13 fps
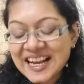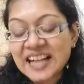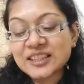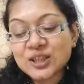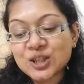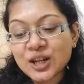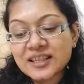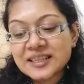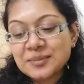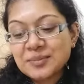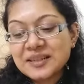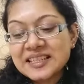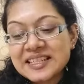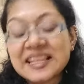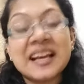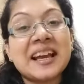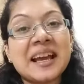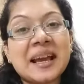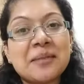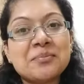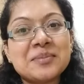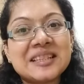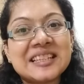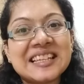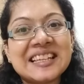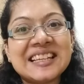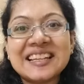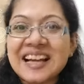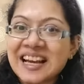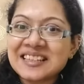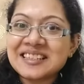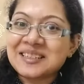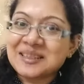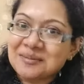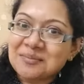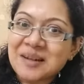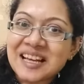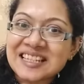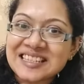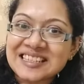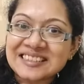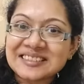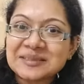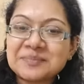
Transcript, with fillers: And the concept is empathy and compassion.